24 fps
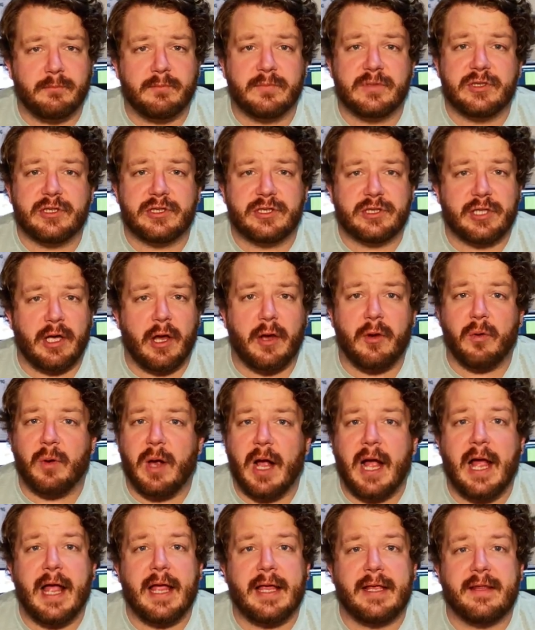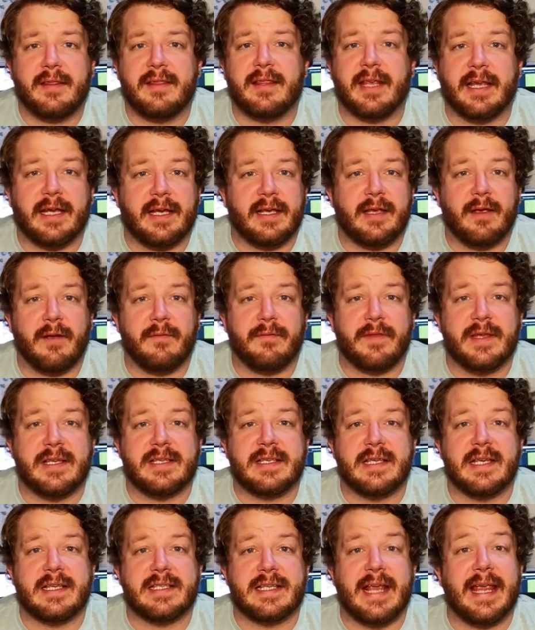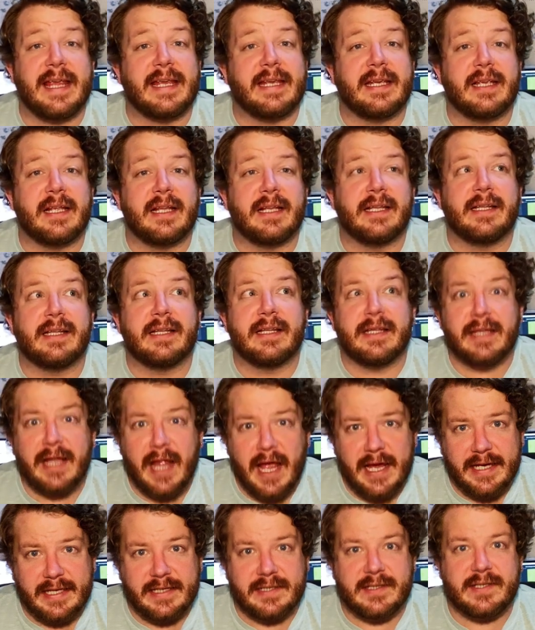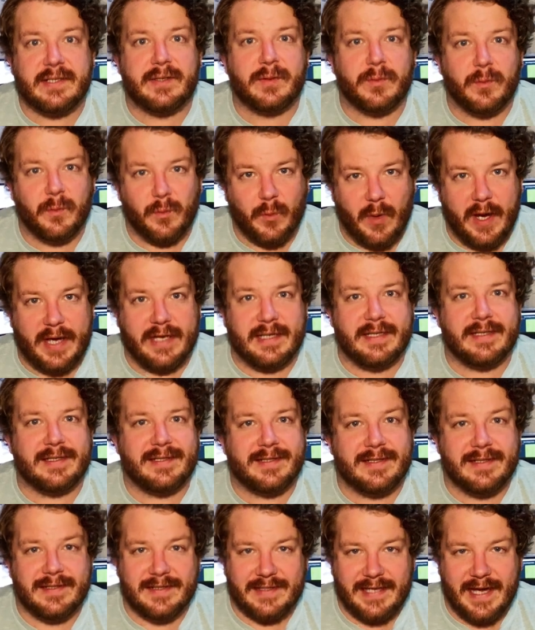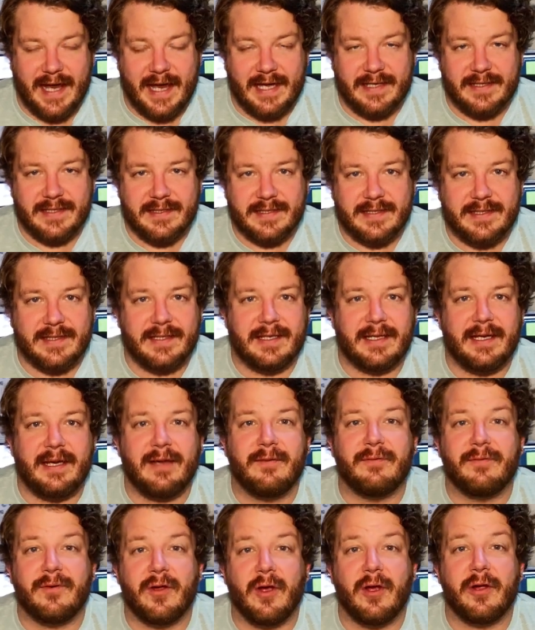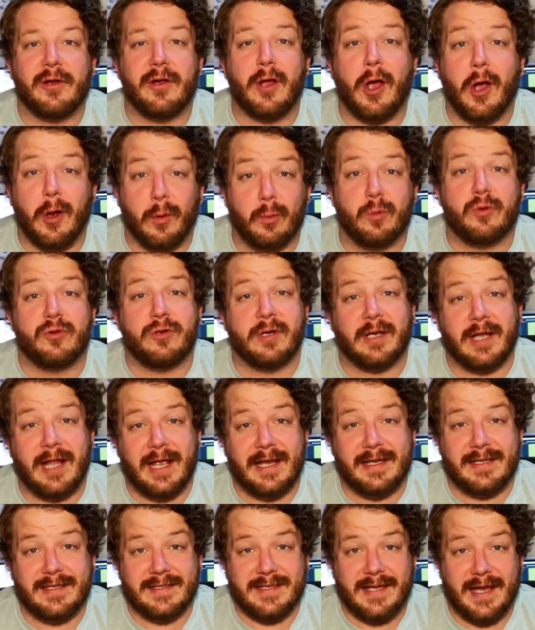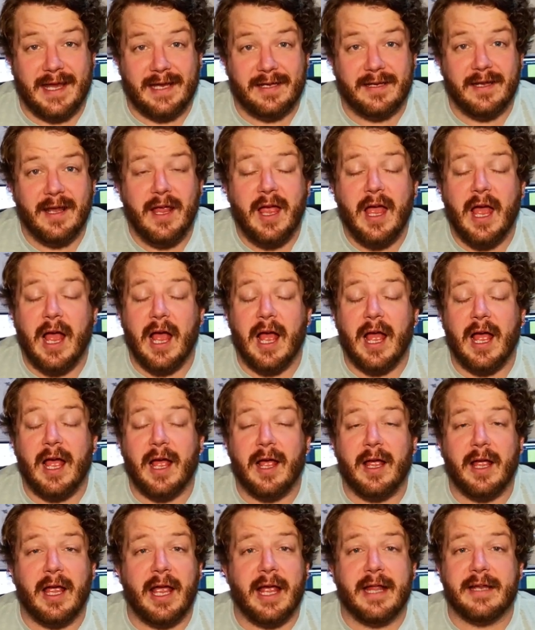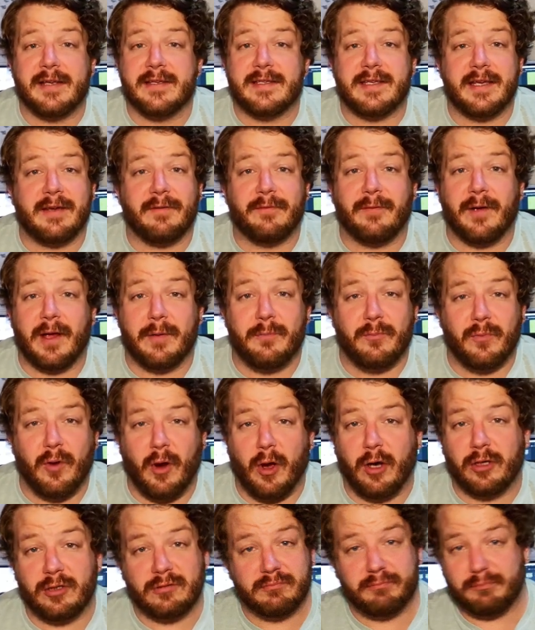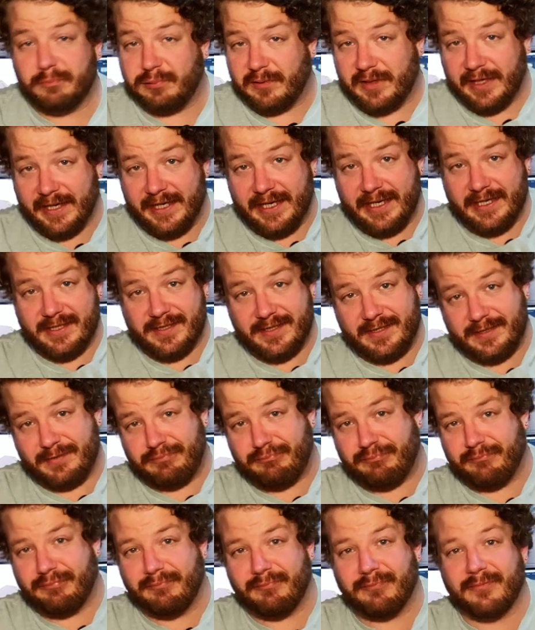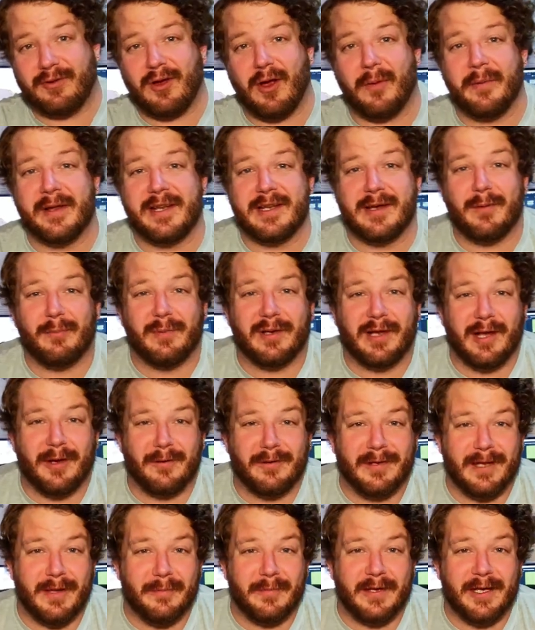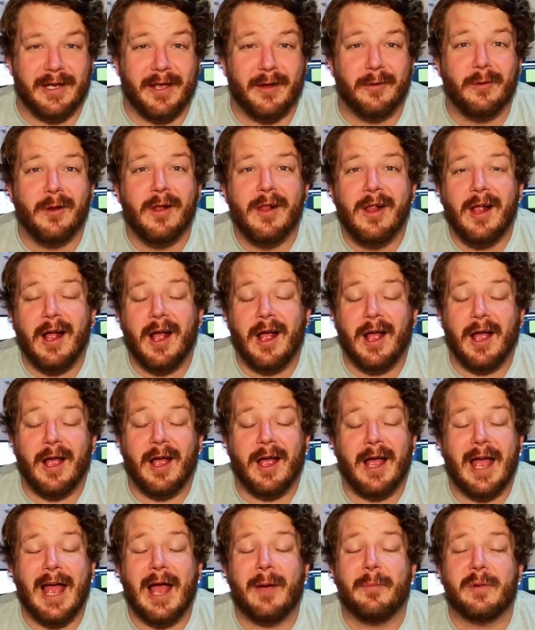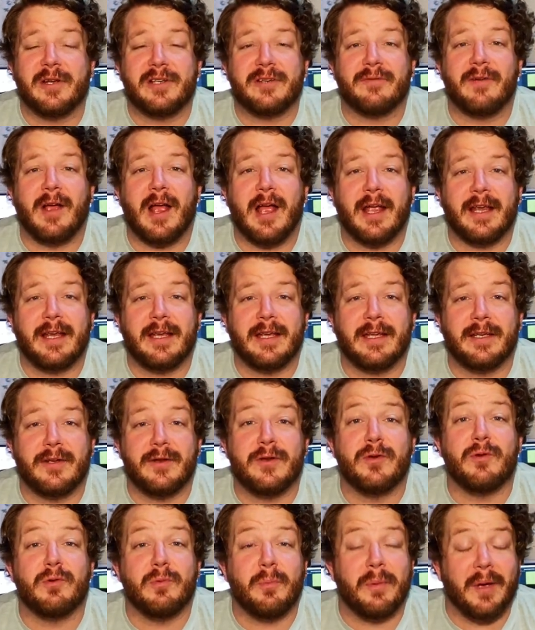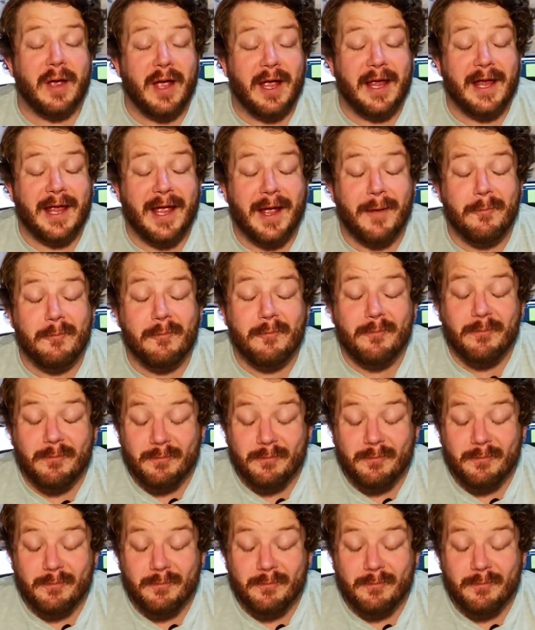So I think of this as a lightweight tent, if not an ultralight tent. And if I'm wrong, please comment down below and let me know how much of a hiking noob I am.